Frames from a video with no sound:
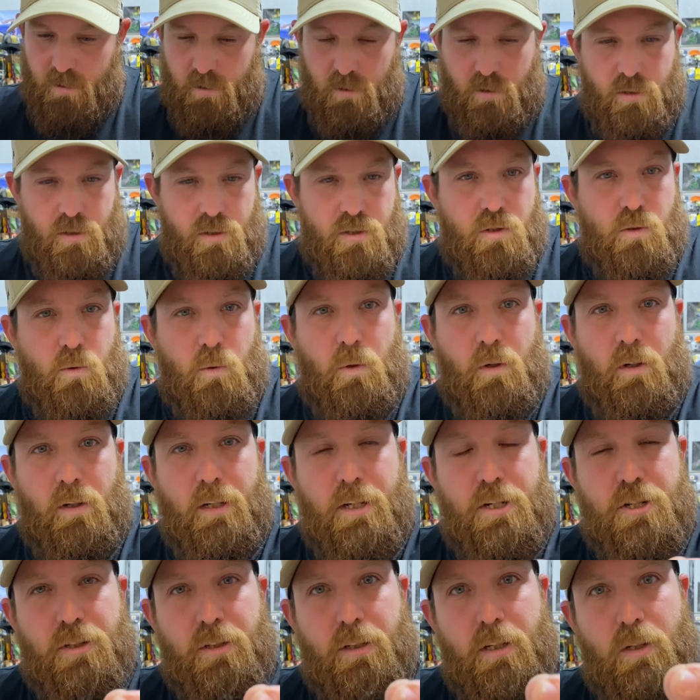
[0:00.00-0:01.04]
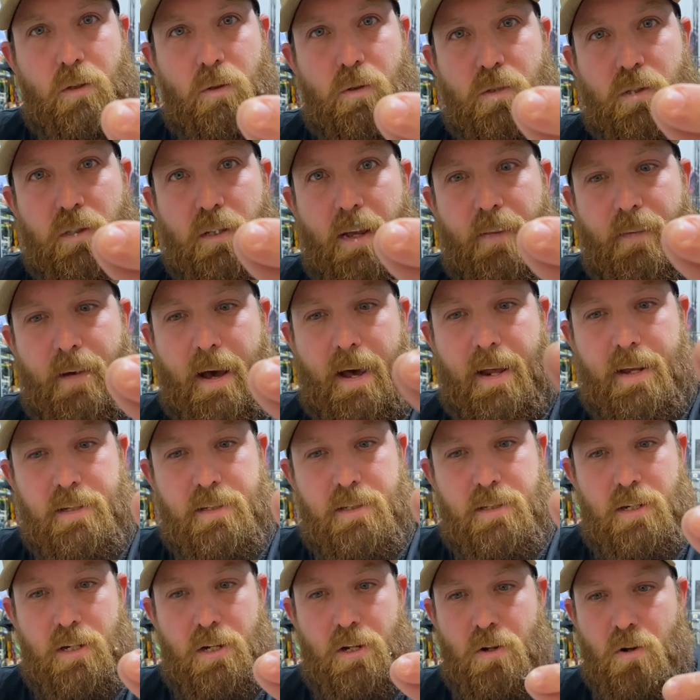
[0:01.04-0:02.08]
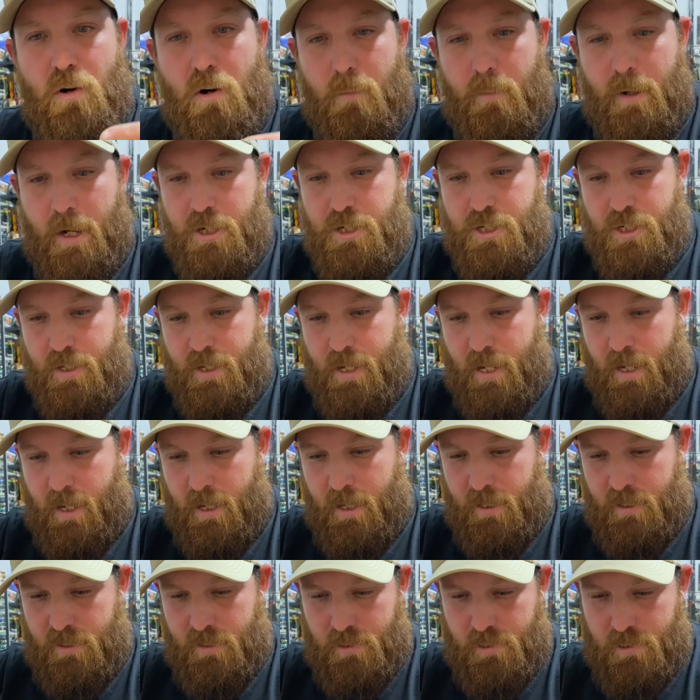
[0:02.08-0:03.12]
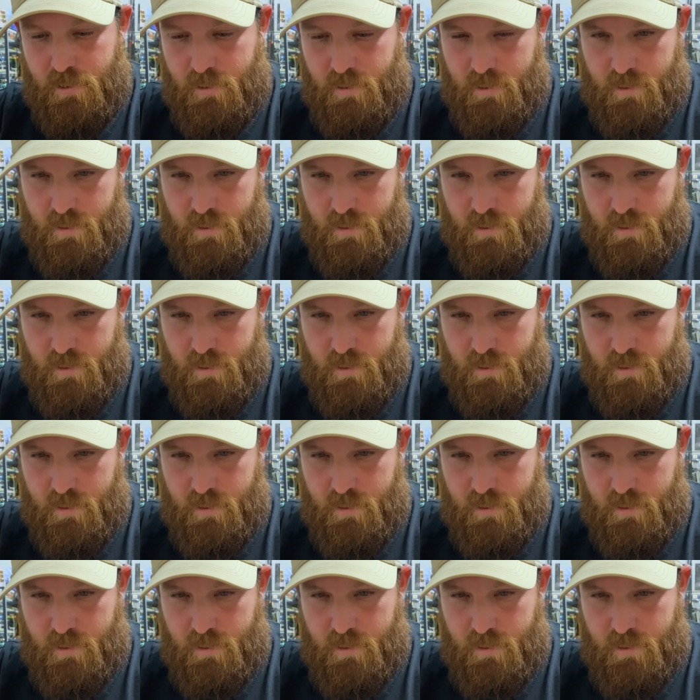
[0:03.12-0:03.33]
sort of literally looks like that. It's not much in the hands.